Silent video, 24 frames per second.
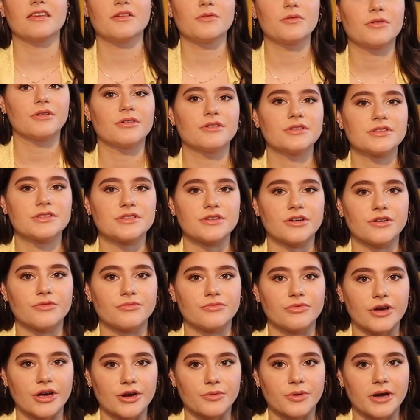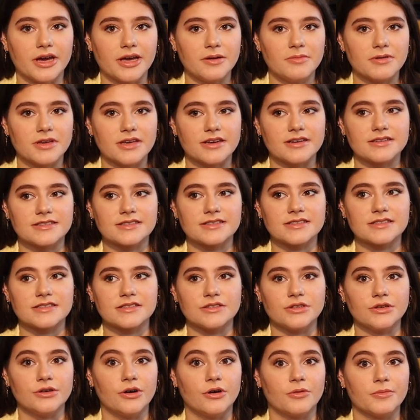I think we're gonna start right away
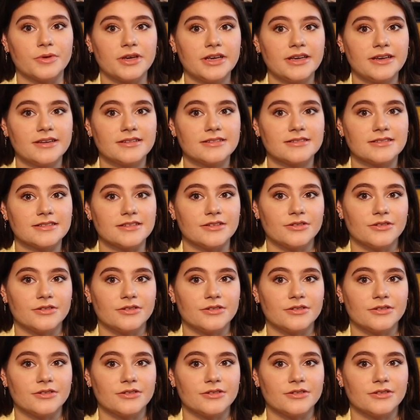because you know me.